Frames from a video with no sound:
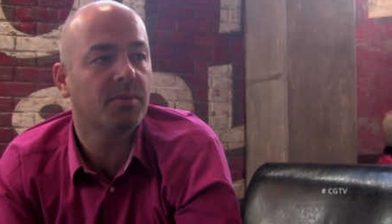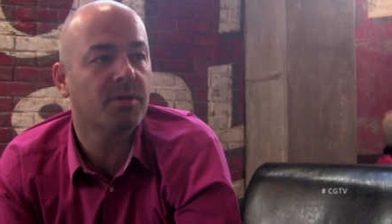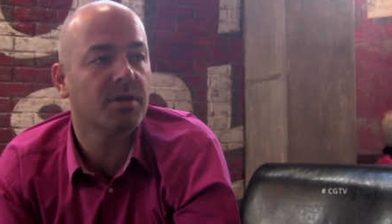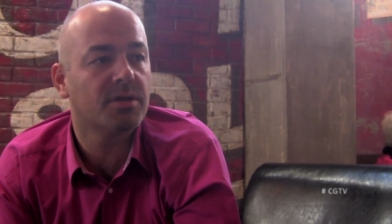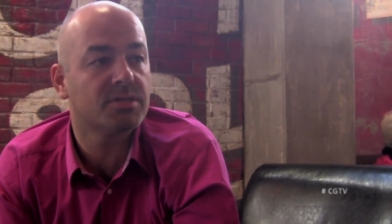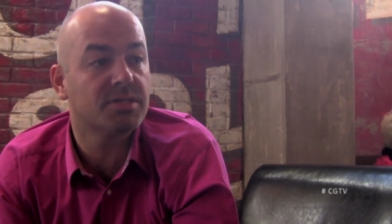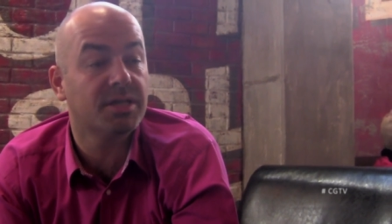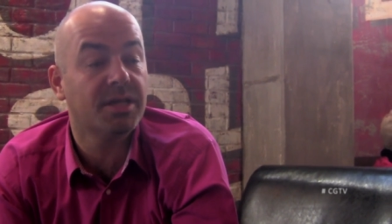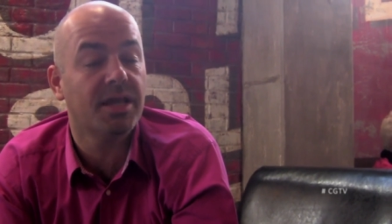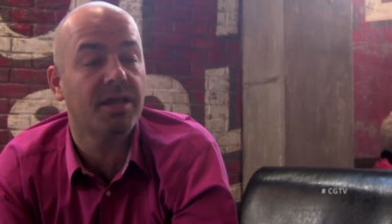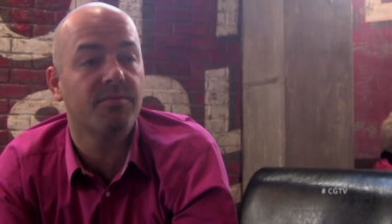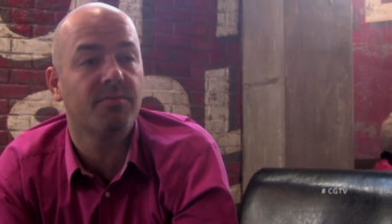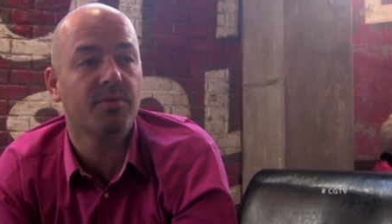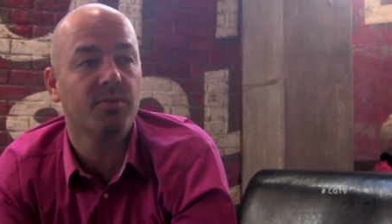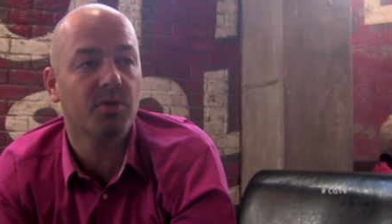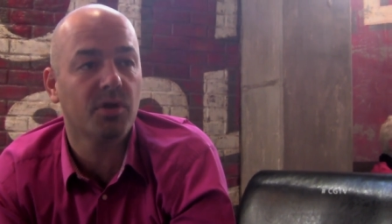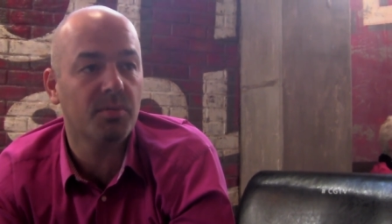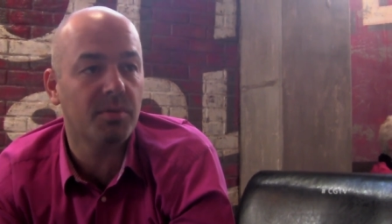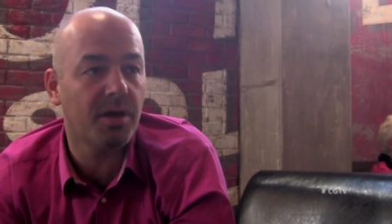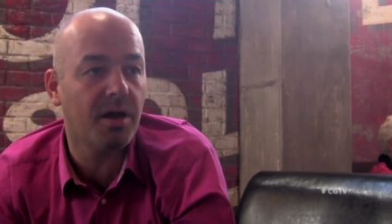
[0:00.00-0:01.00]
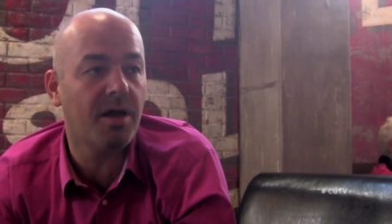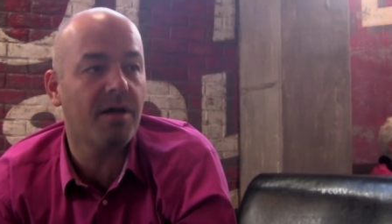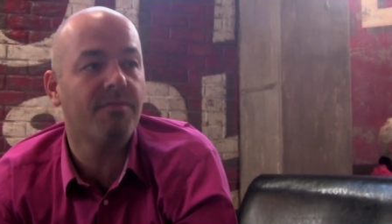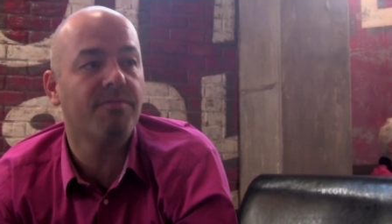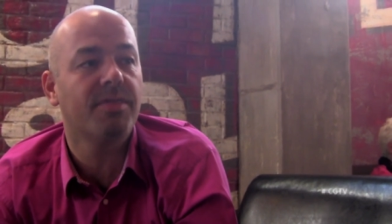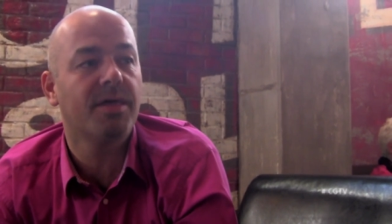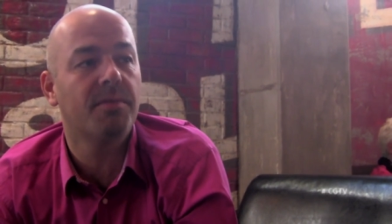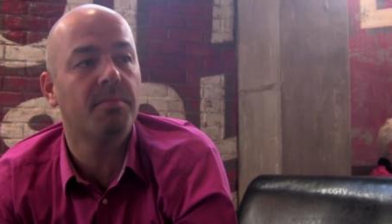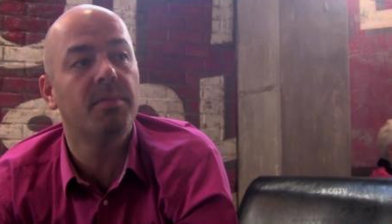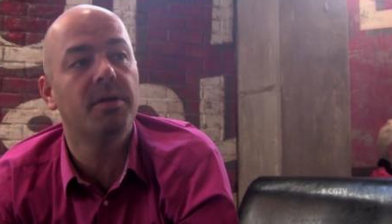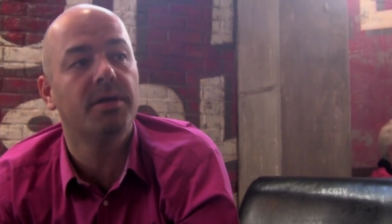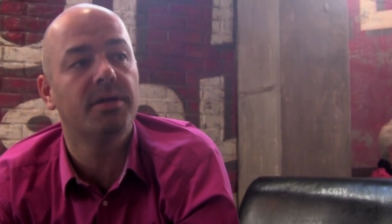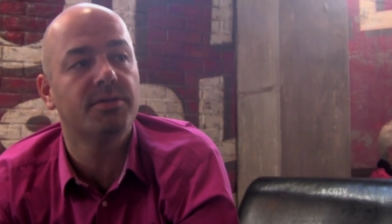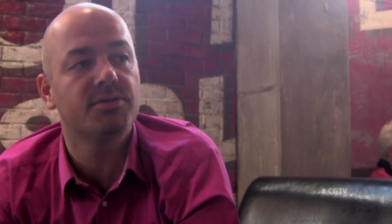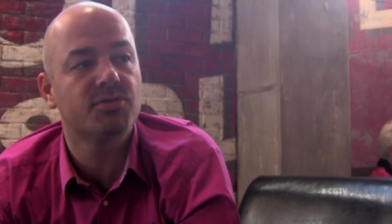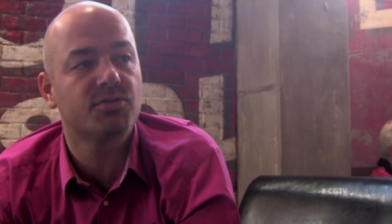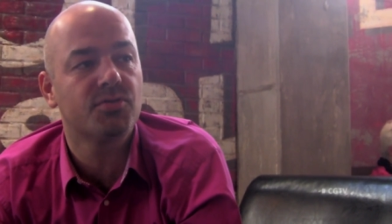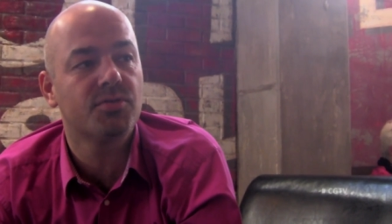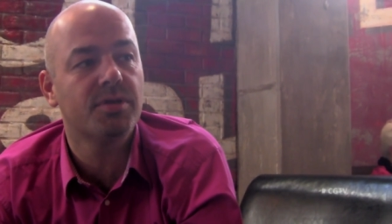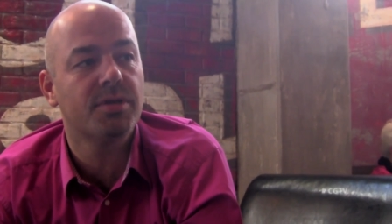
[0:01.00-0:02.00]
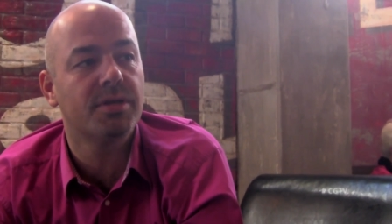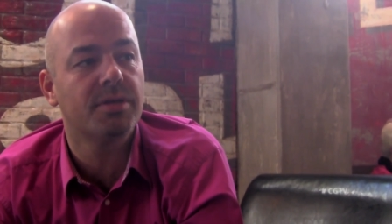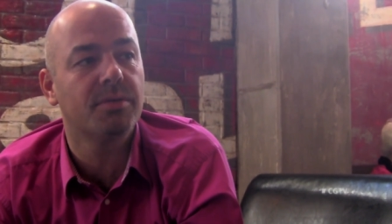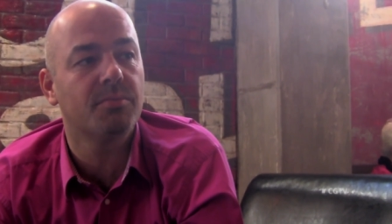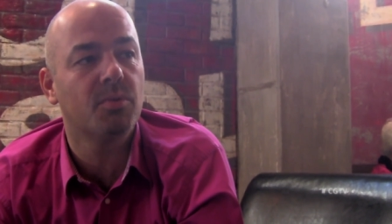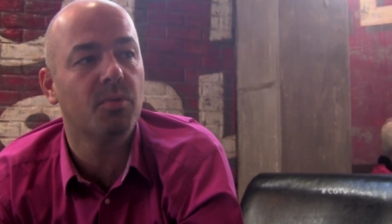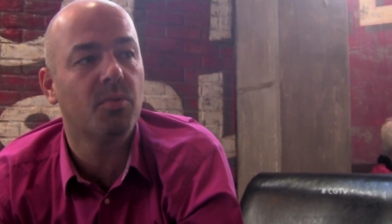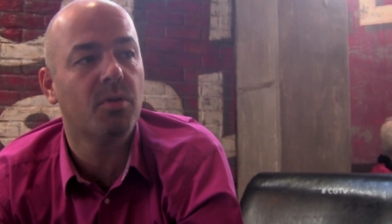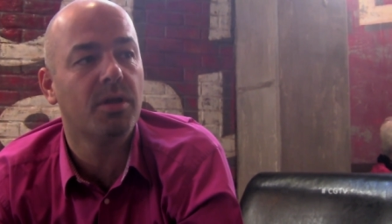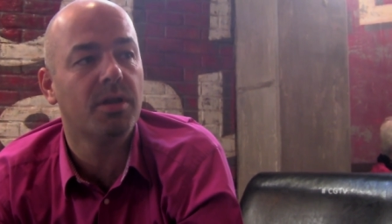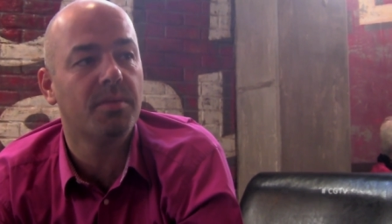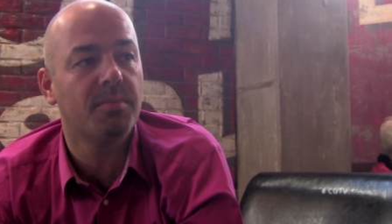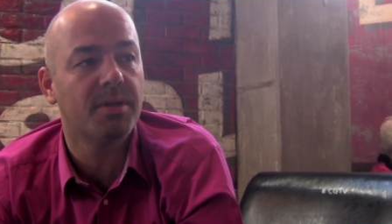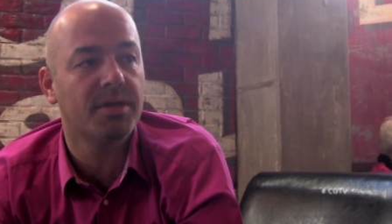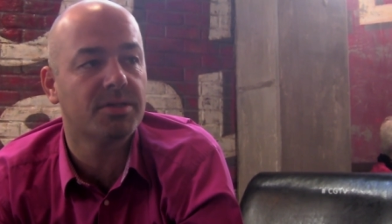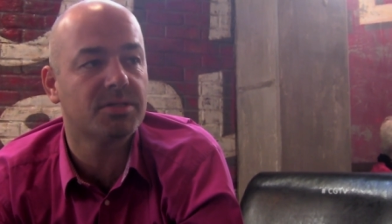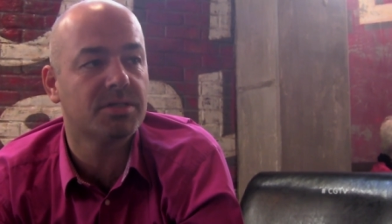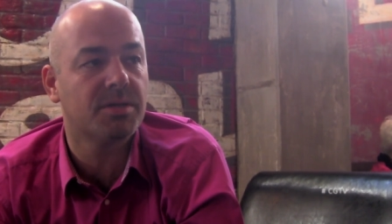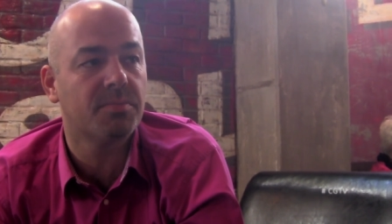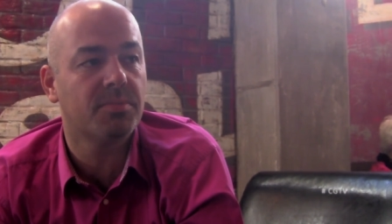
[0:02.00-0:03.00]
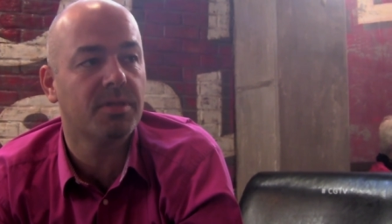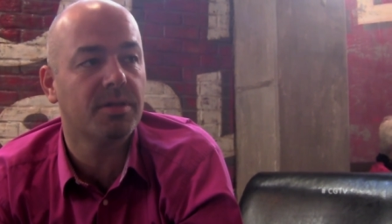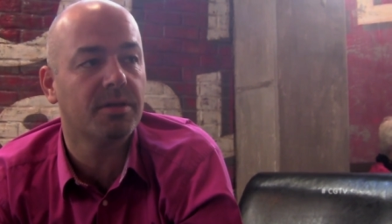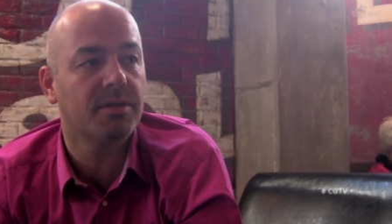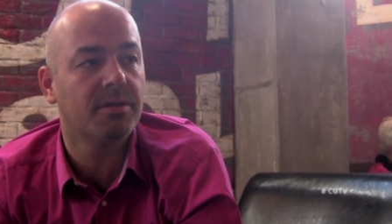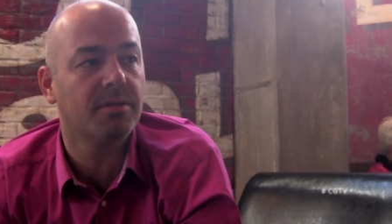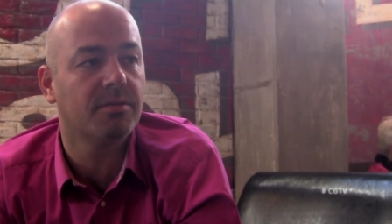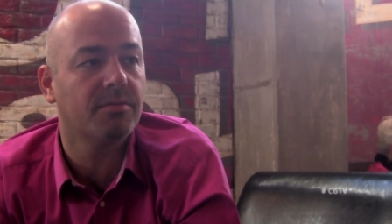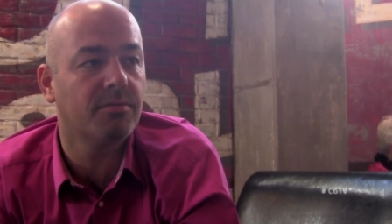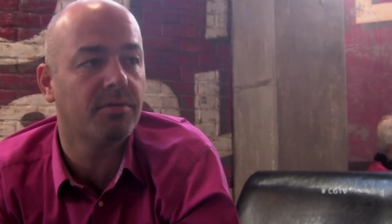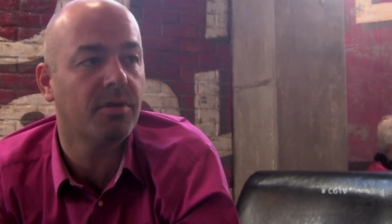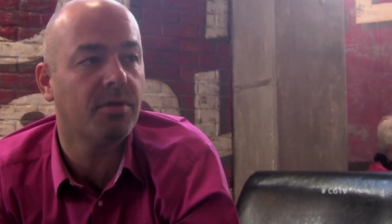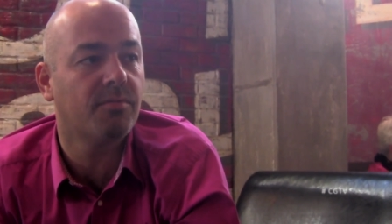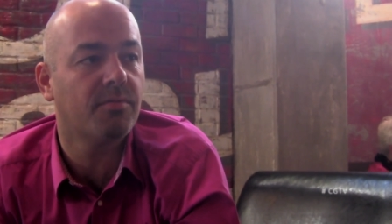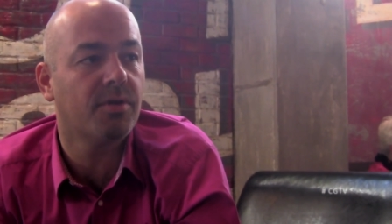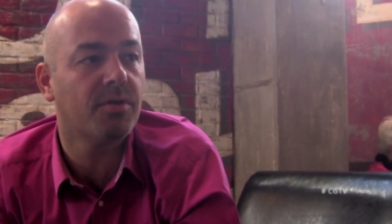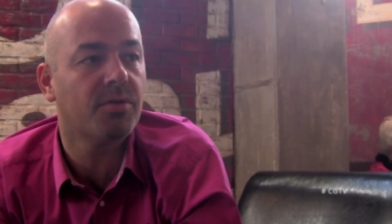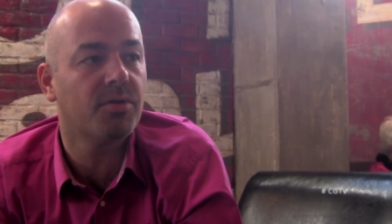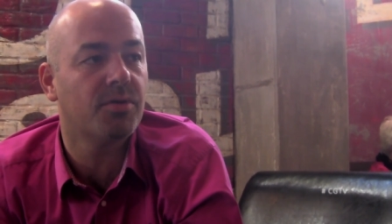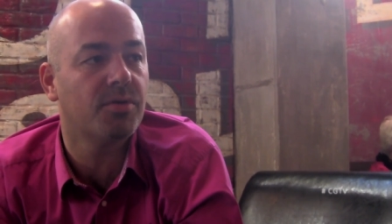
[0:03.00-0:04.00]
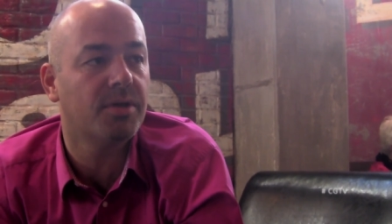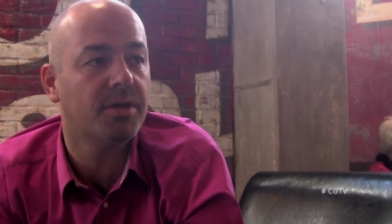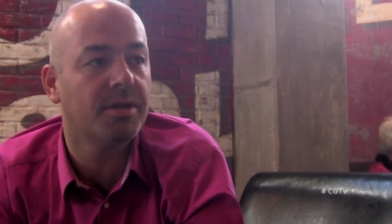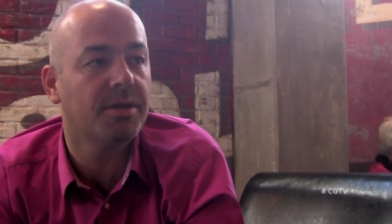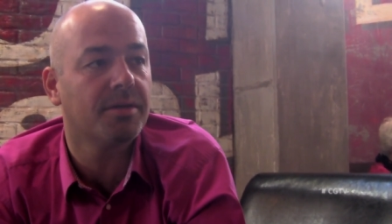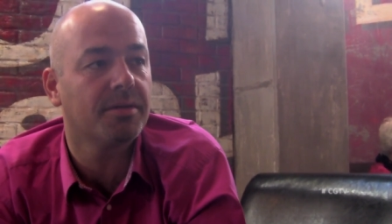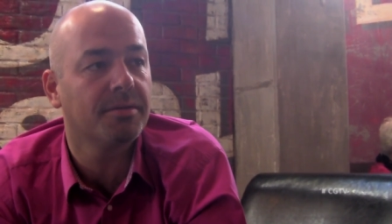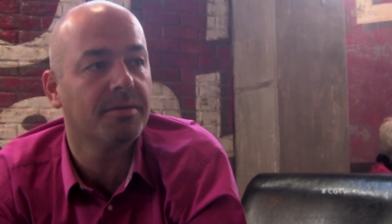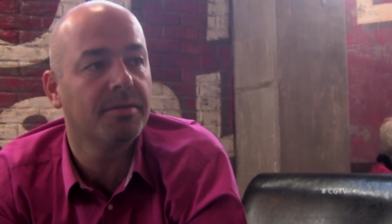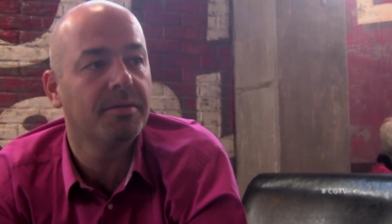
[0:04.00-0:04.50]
Because again, if we were going to be off that main street, we wanted to make something, you know, very unique.